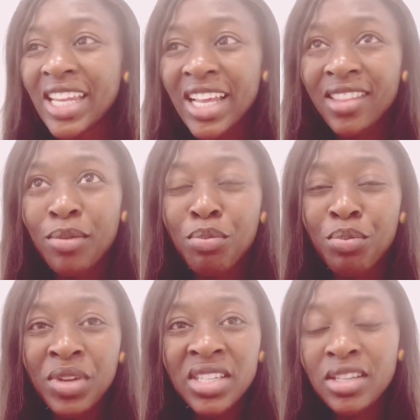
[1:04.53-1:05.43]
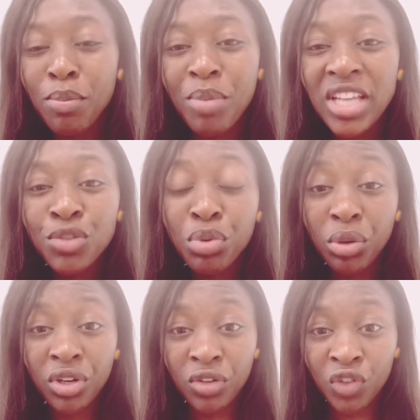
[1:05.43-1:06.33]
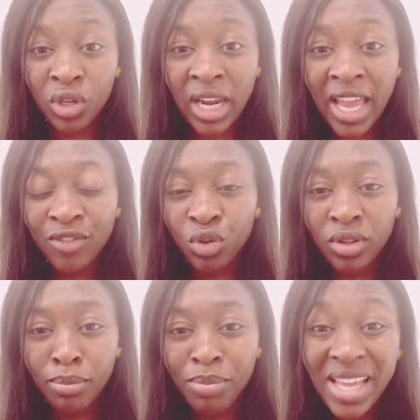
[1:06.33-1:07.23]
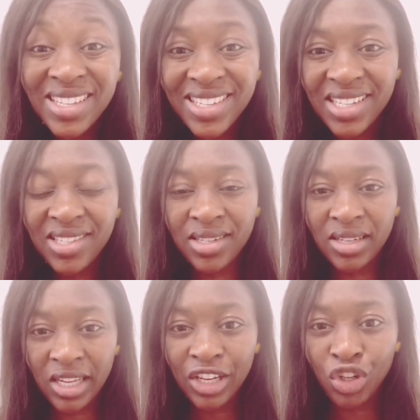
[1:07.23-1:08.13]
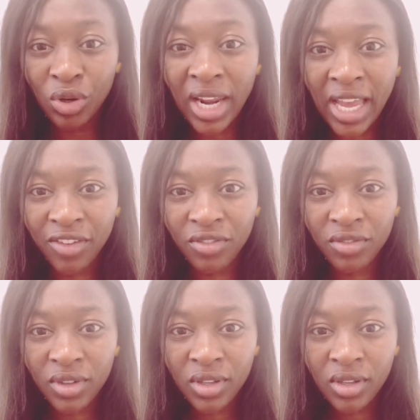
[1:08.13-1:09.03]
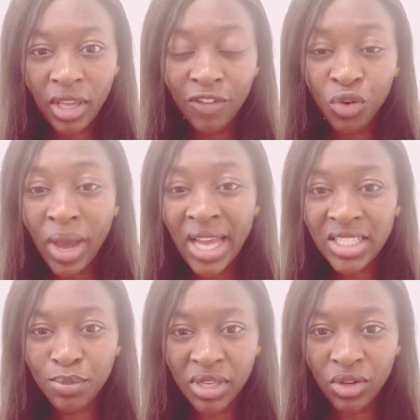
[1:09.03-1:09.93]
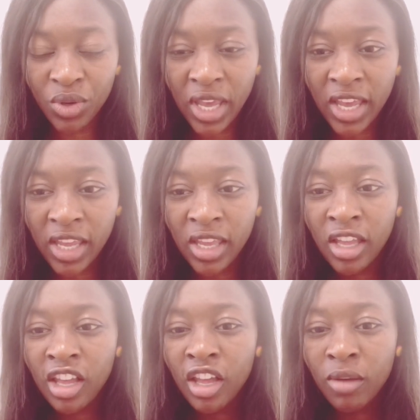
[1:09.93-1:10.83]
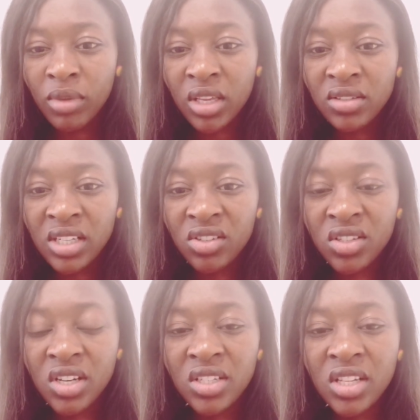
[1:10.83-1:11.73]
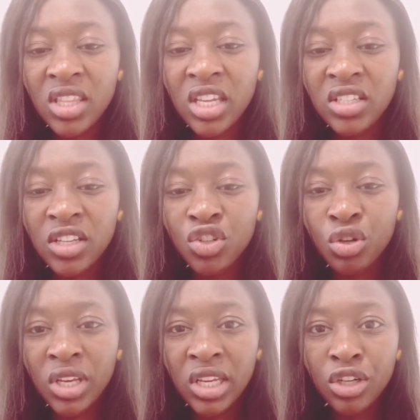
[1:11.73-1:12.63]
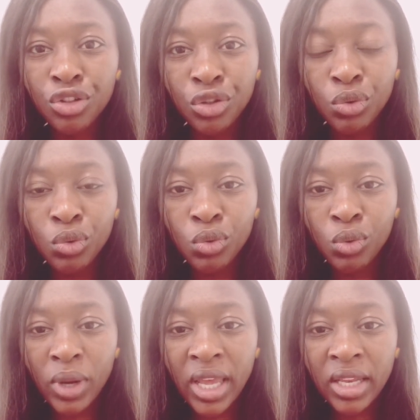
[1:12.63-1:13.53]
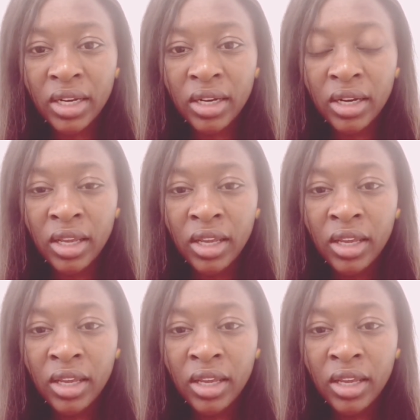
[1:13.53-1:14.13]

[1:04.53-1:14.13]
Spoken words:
it's the best period of your life, or the best season in your life, if you ask me. Okay, because there are certain things that you can do and